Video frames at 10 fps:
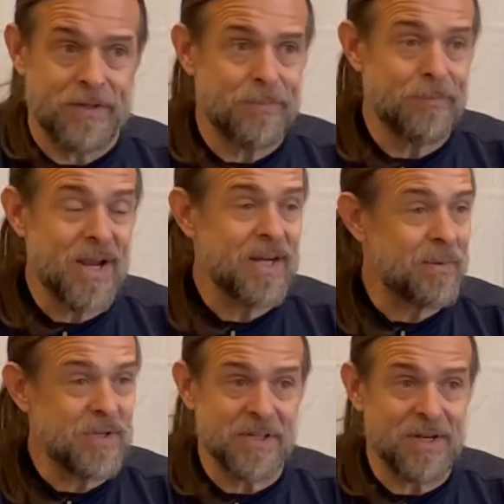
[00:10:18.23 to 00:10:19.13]
Man, I
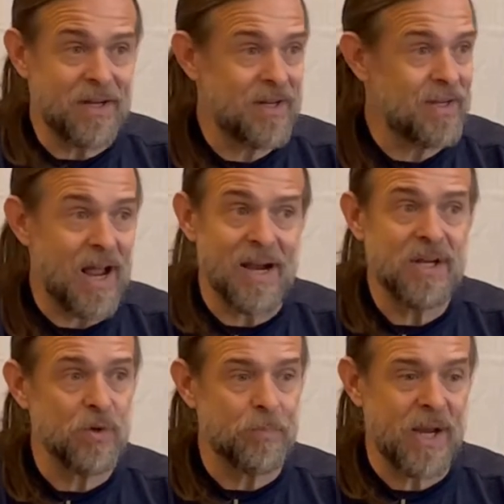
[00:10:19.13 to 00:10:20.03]
mean, I
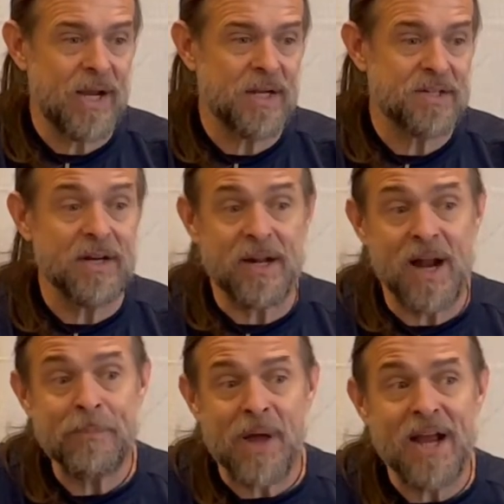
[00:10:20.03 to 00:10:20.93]
hear bands, and
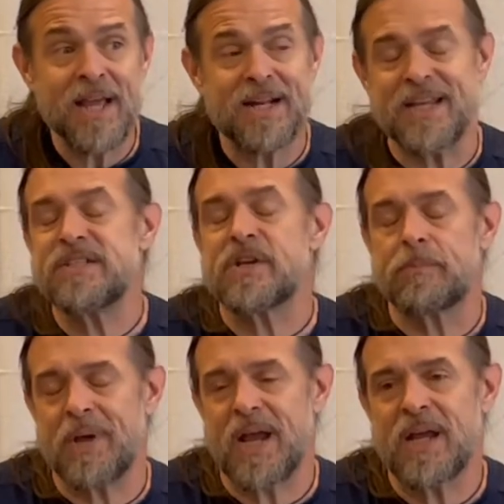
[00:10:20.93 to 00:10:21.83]
I get into
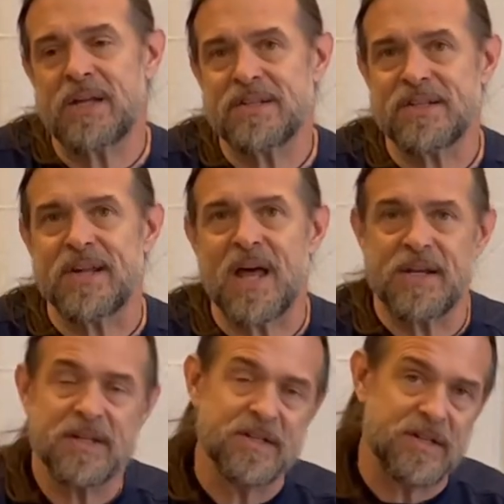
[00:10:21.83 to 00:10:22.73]
bands, not
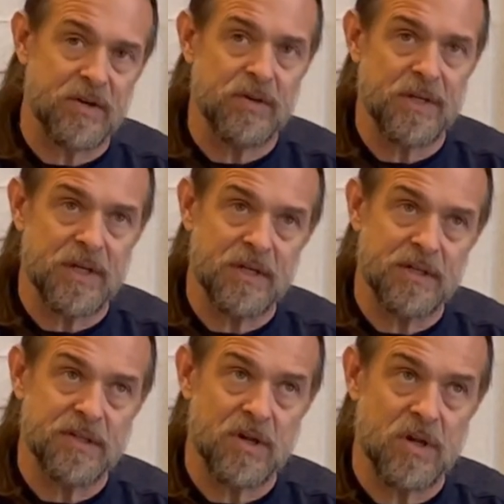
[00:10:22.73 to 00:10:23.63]
necessarily into
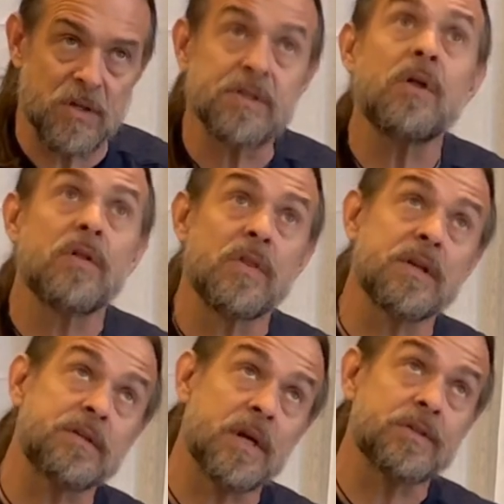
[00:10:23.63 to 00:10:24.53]
songs, although
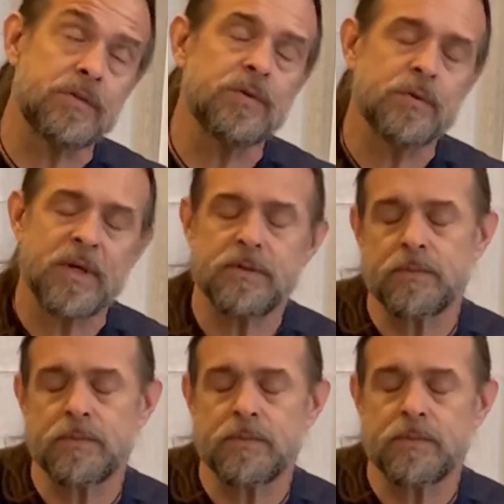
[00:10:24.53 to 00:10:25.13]
that's not true.